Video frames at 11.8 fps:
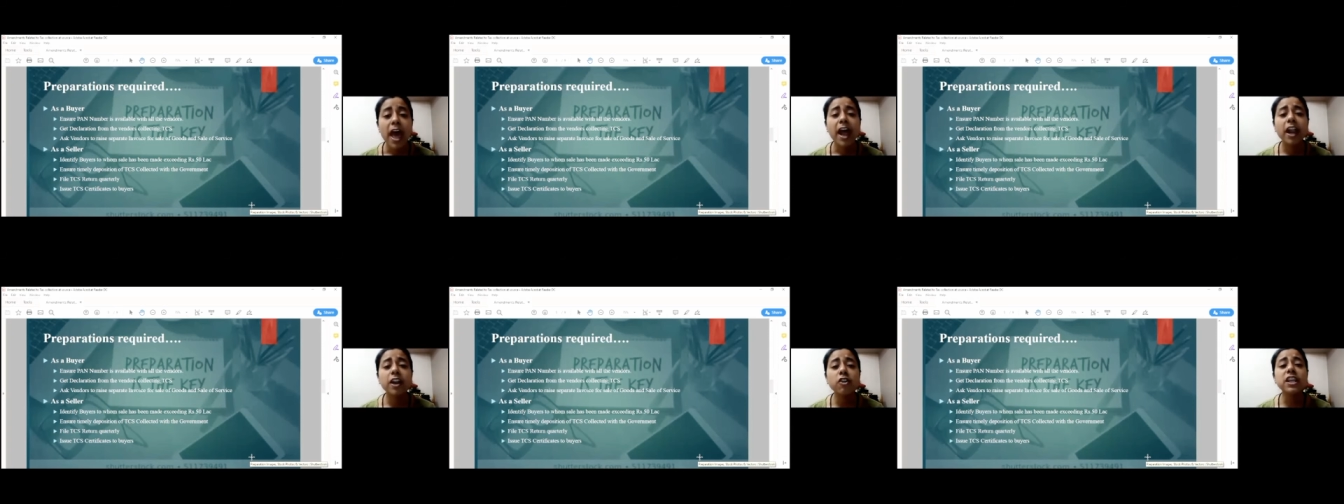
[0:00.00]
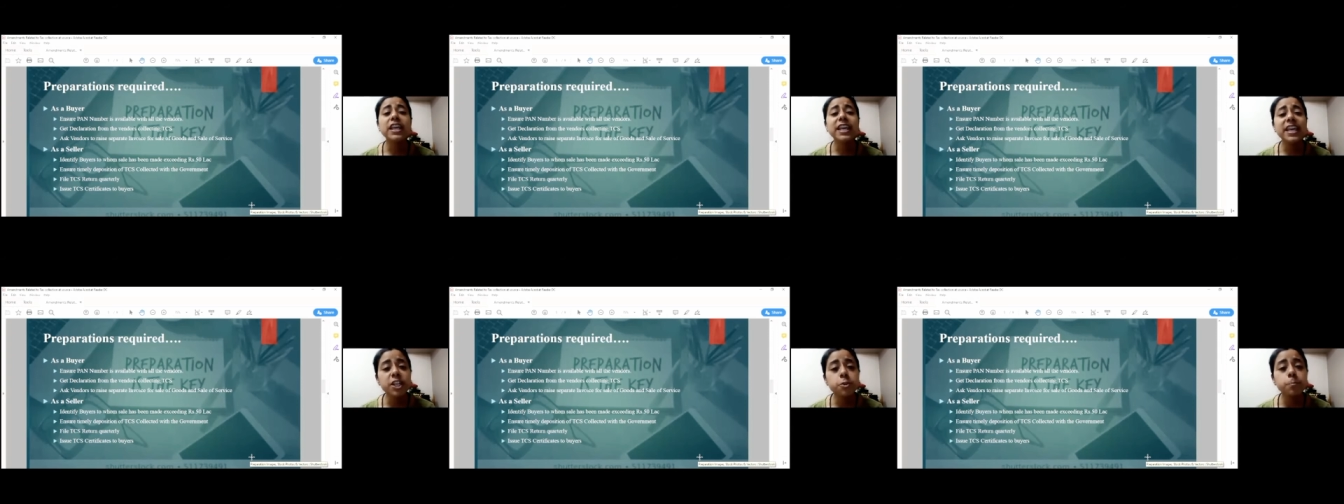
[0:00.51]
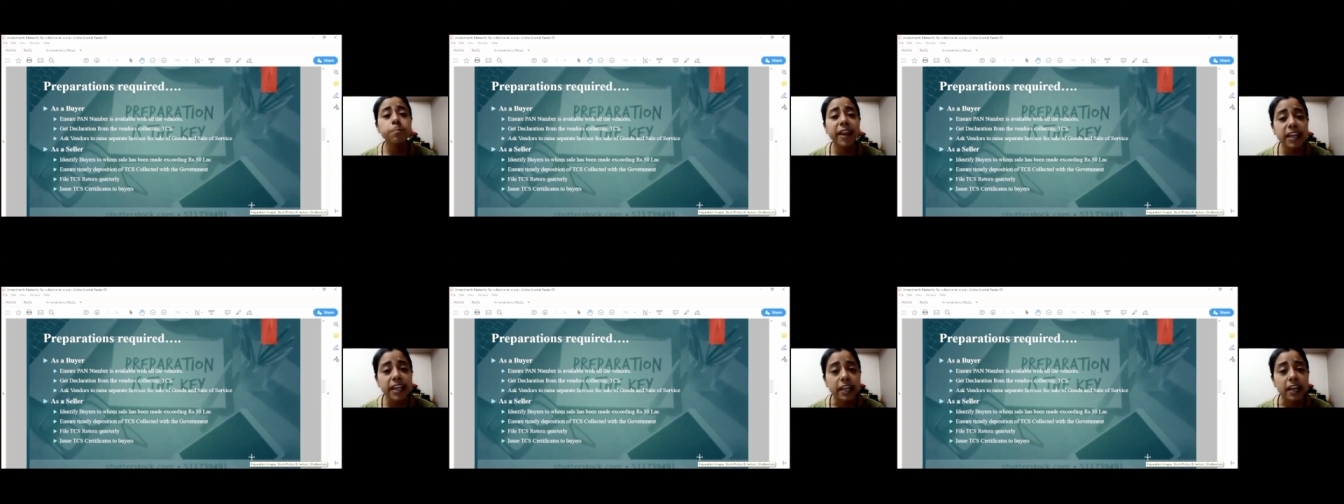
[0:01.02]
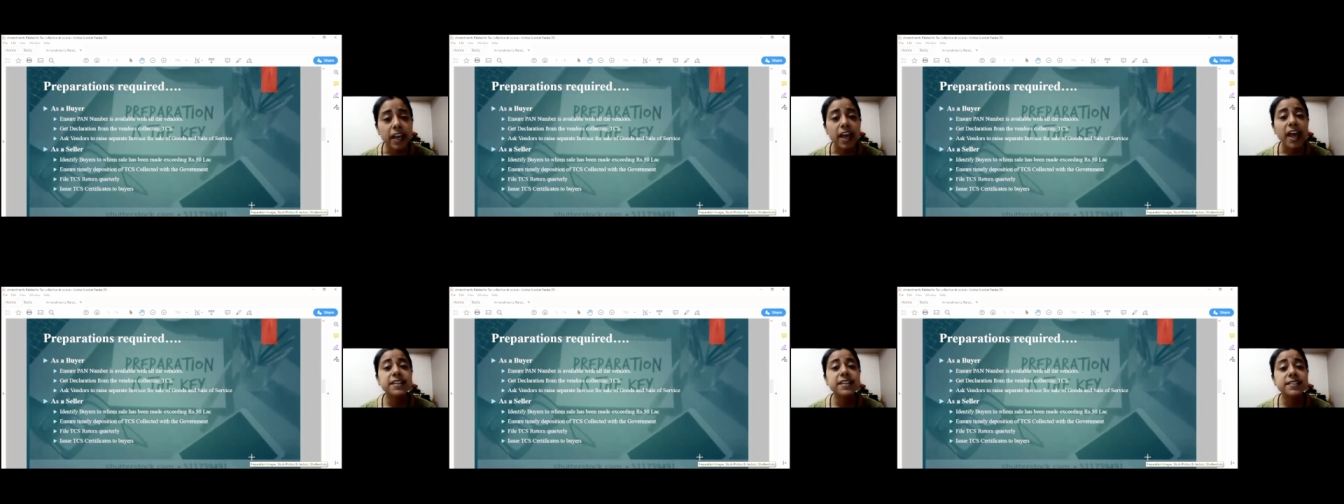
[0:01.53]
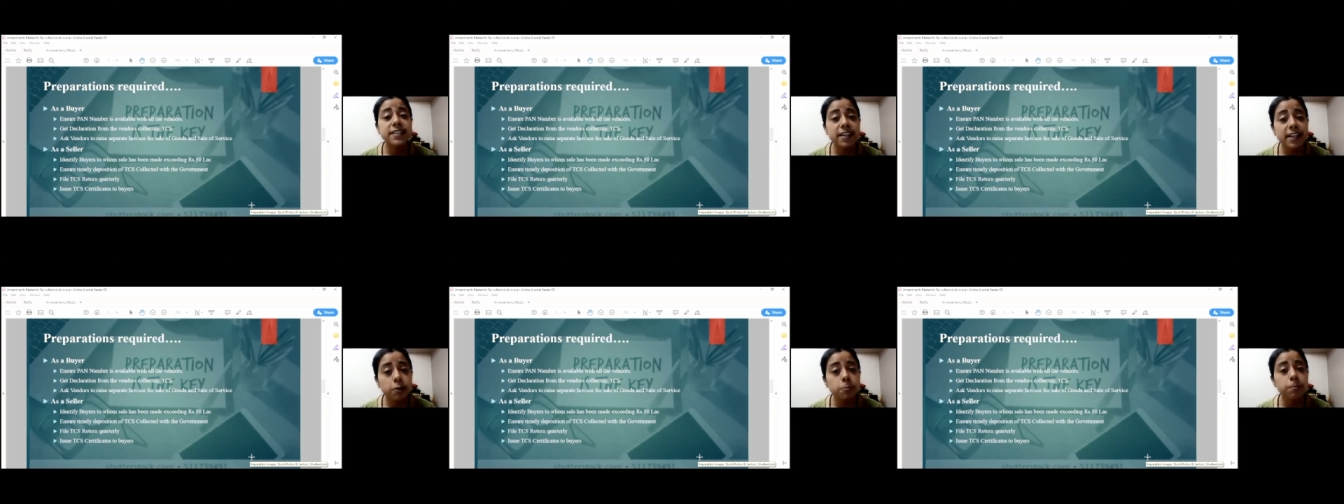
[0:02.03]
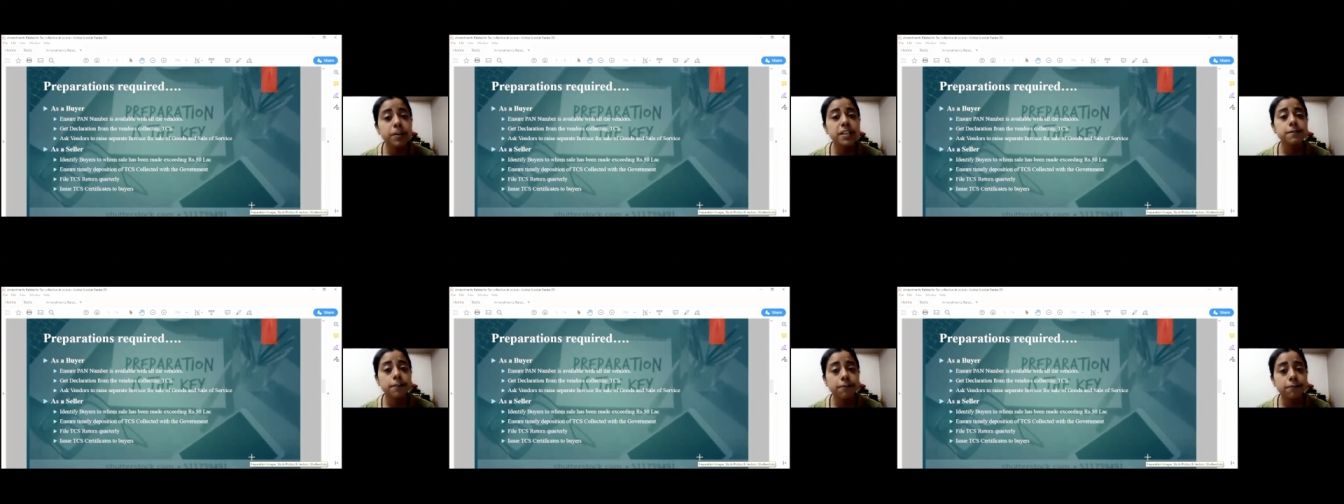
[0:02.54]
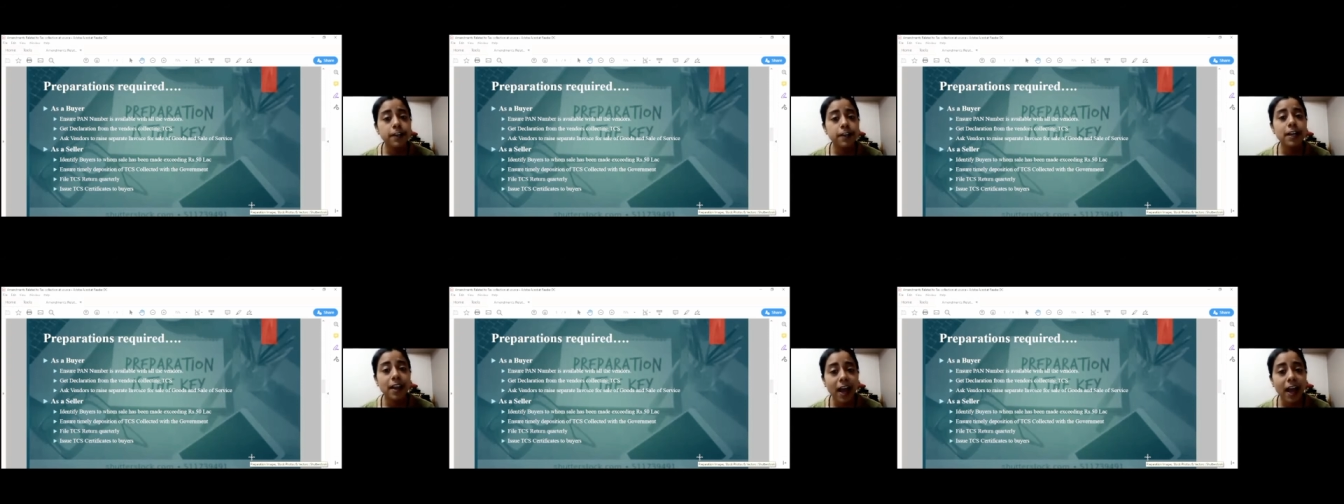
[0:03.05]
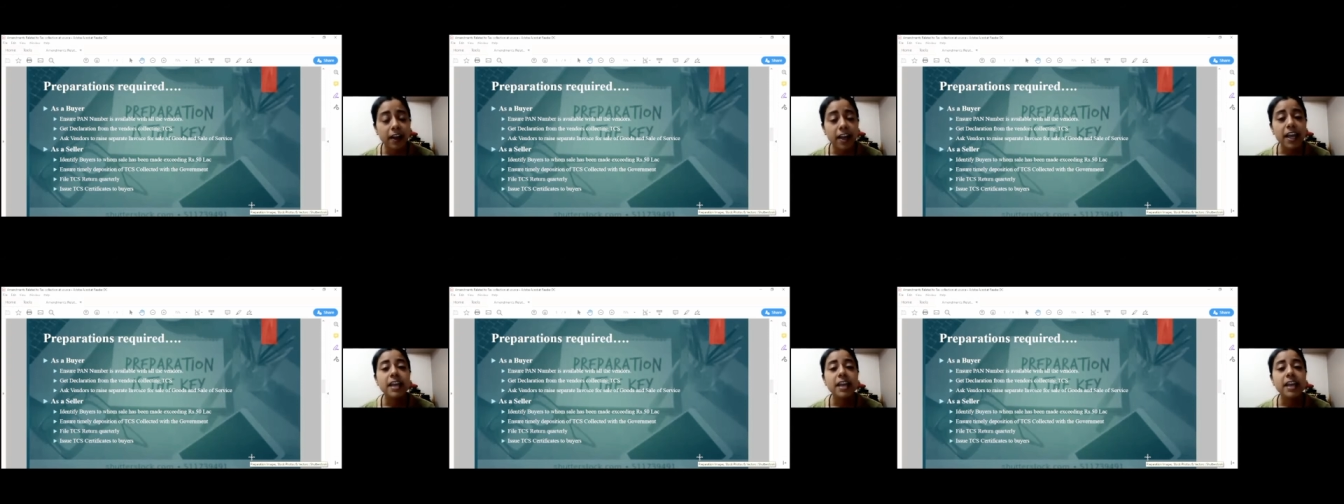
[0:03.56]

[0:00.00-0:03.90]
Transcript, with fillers: And on each penny exceeding rupees 50 lakh,